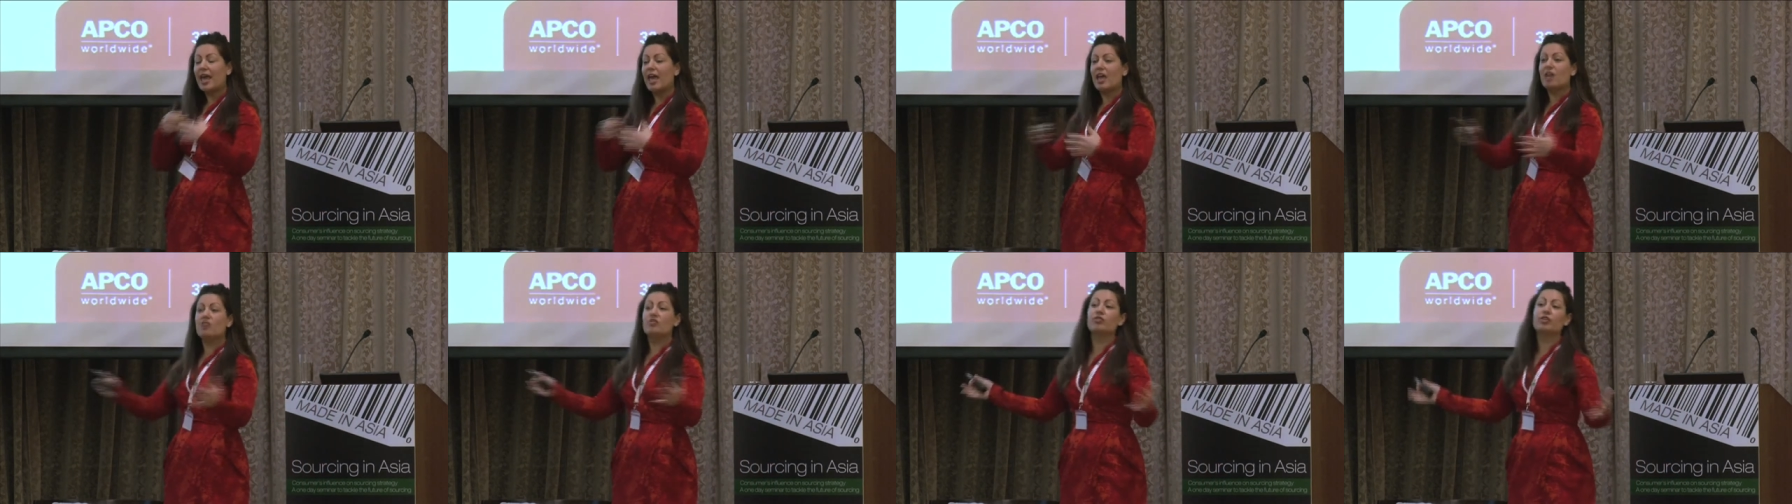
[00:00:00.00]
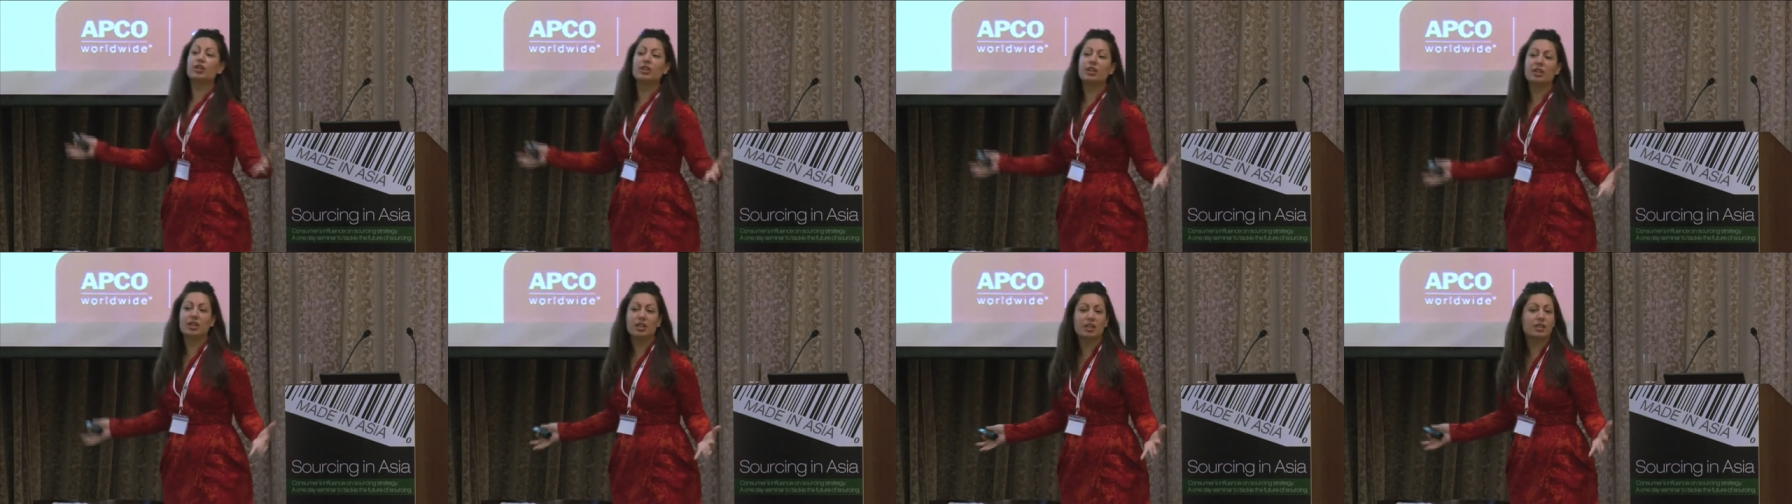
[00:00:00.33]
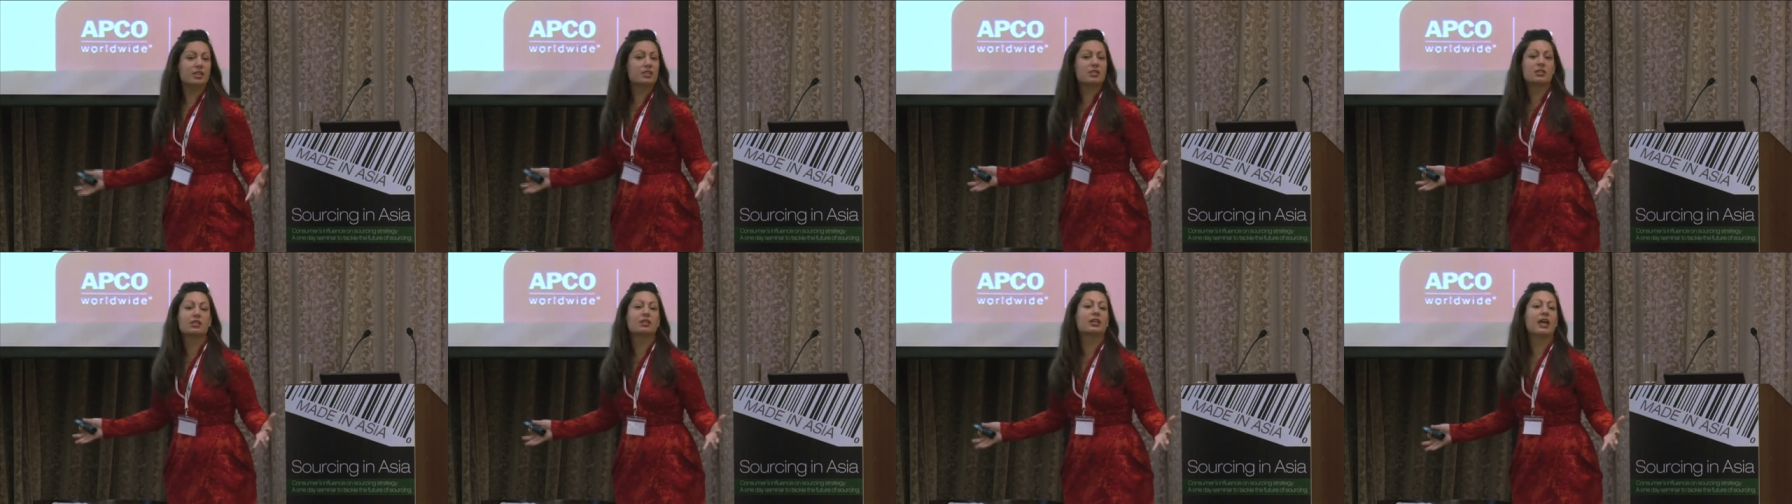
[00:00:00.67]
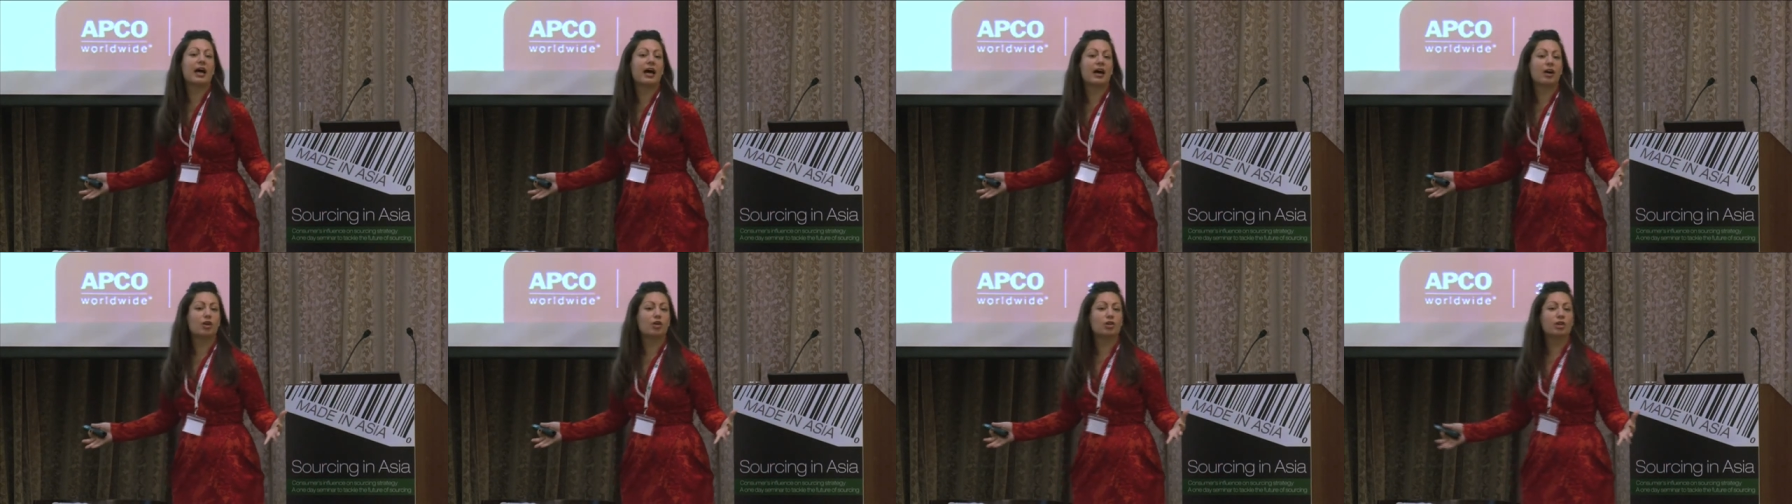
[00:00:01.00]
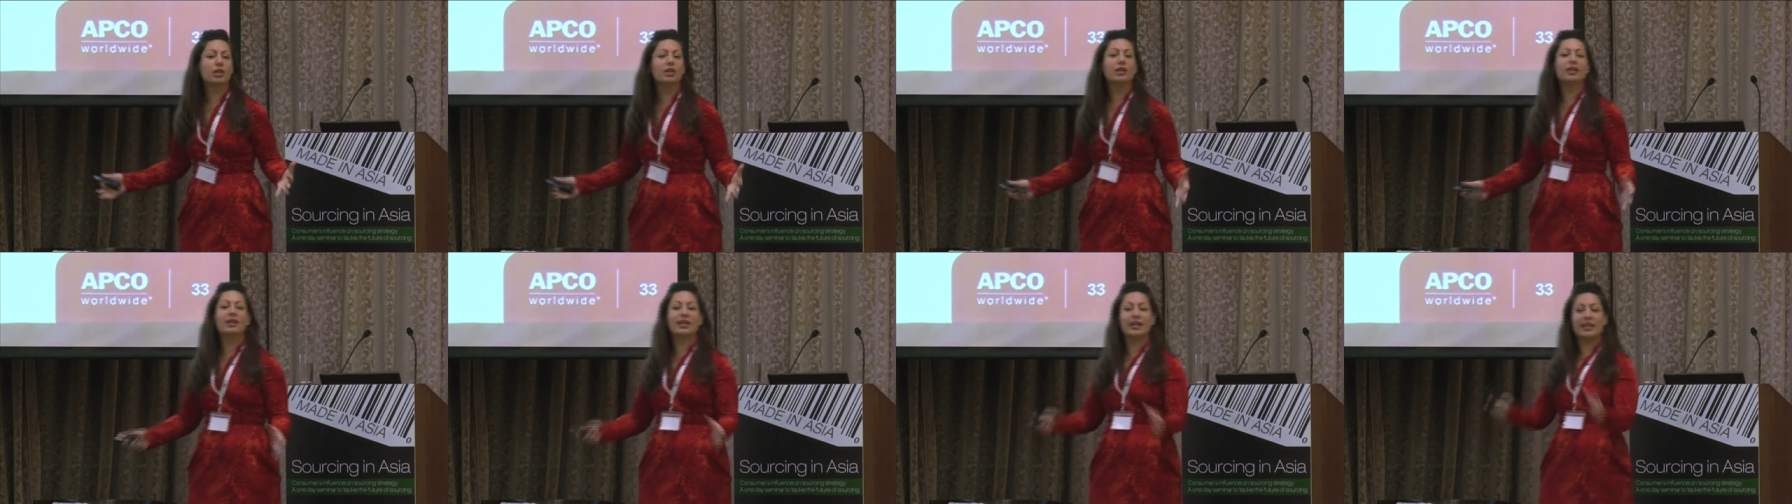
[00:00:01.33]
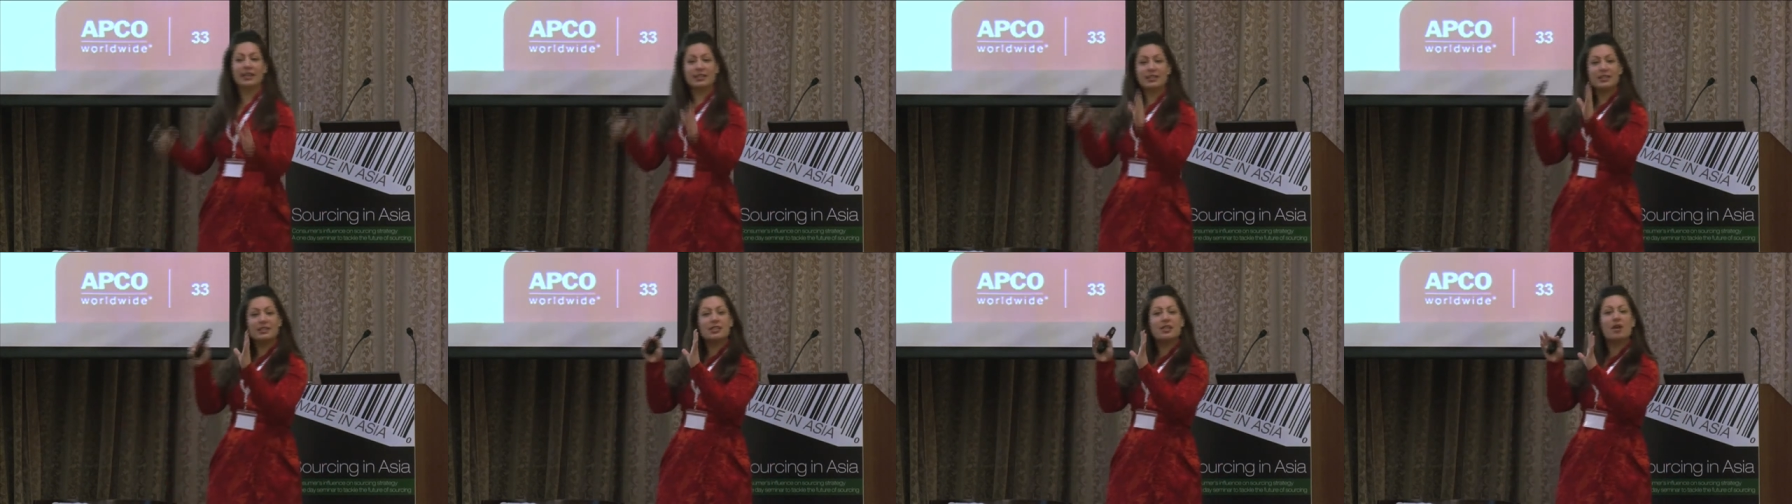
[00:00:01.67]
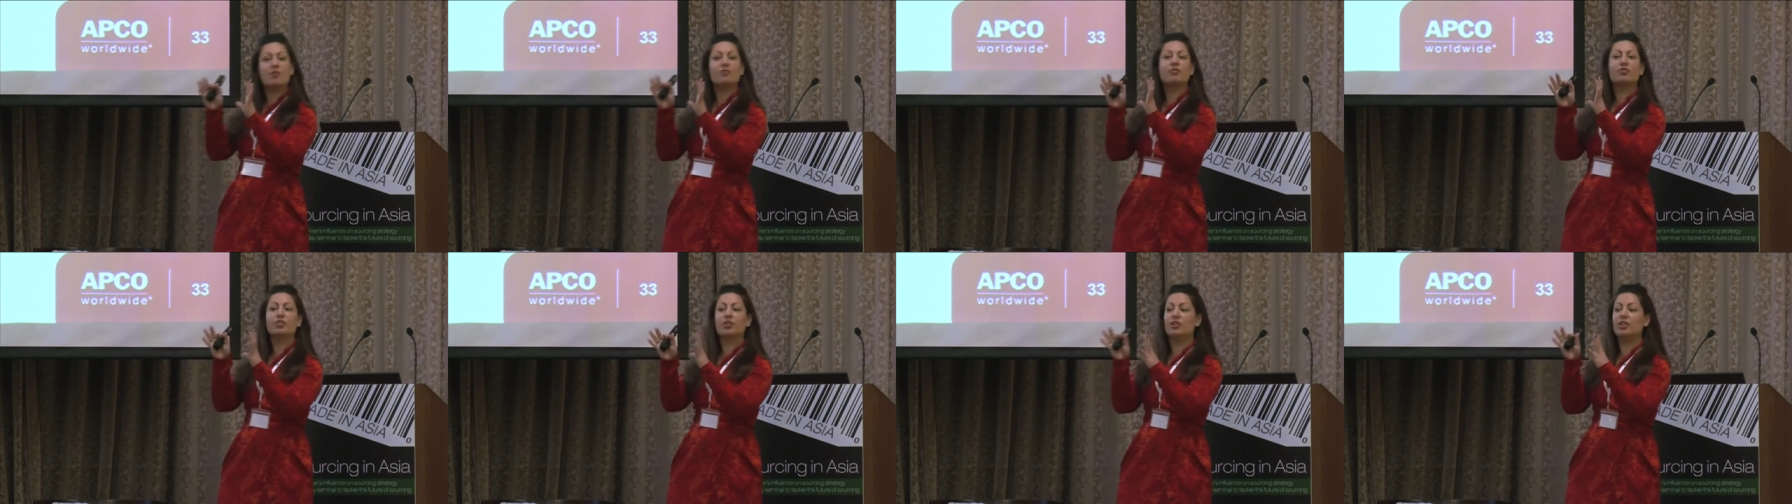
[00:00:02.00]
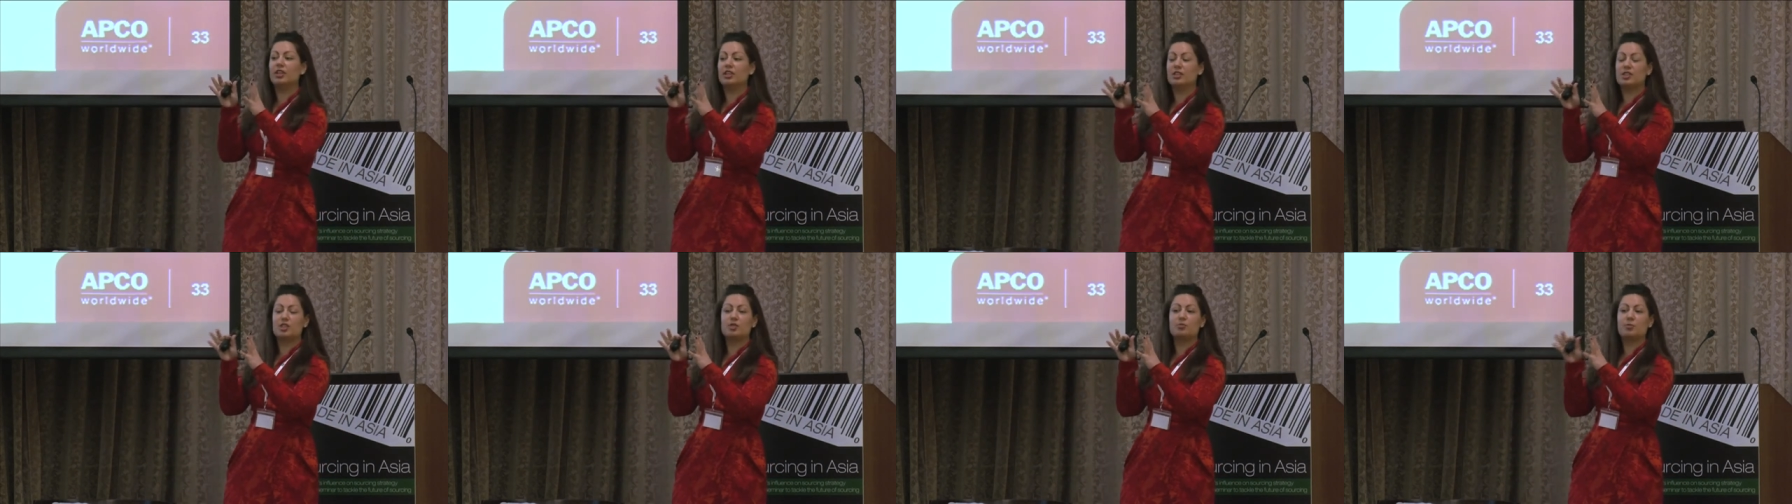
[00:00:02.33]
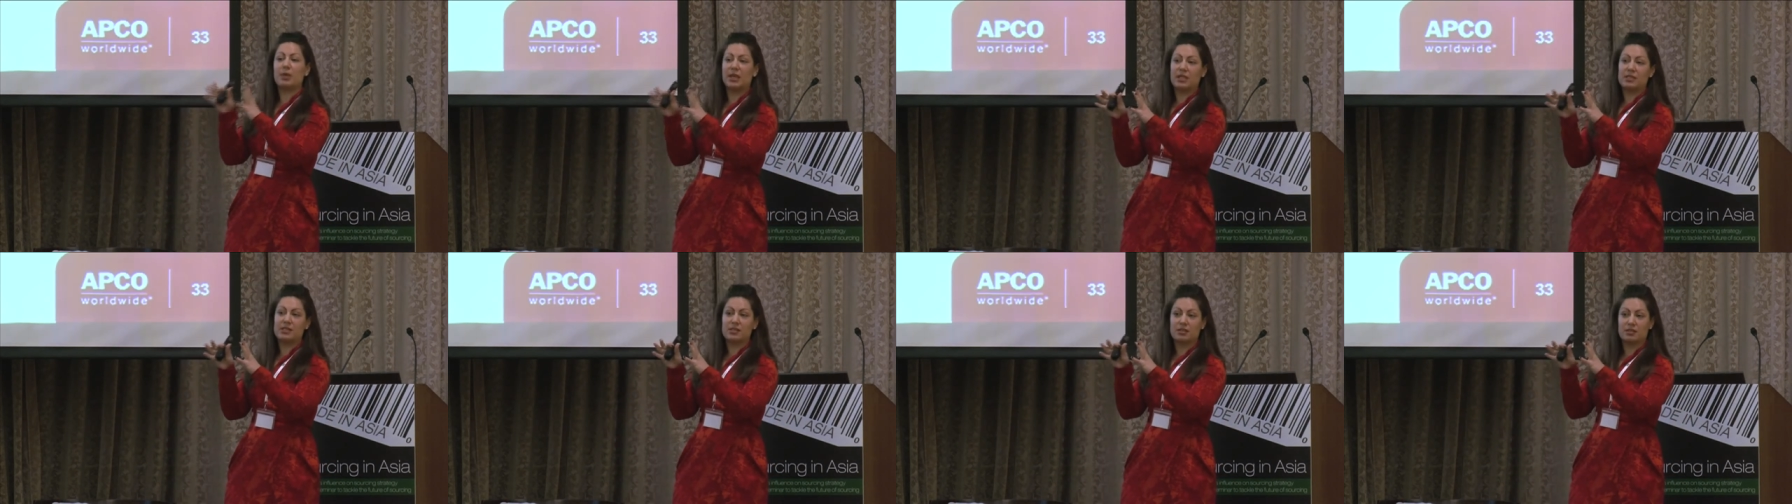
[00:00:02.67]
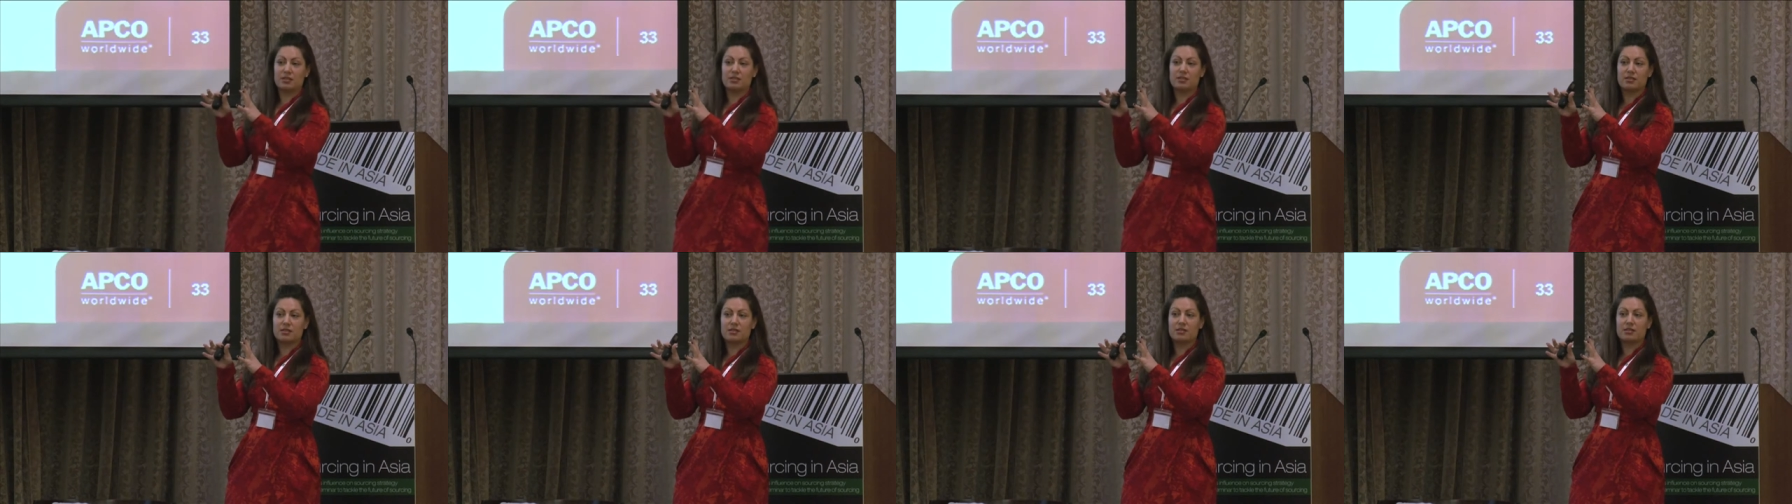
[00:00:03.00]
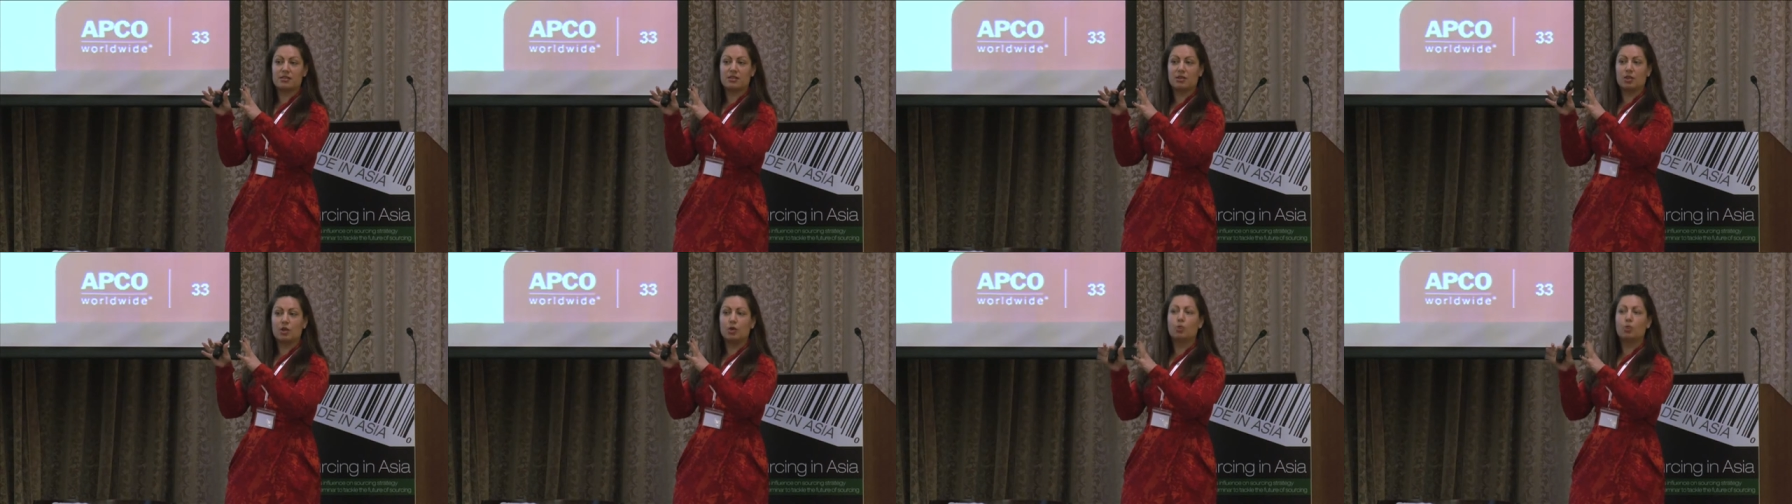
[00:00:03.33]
everything is allowed except for these spaces.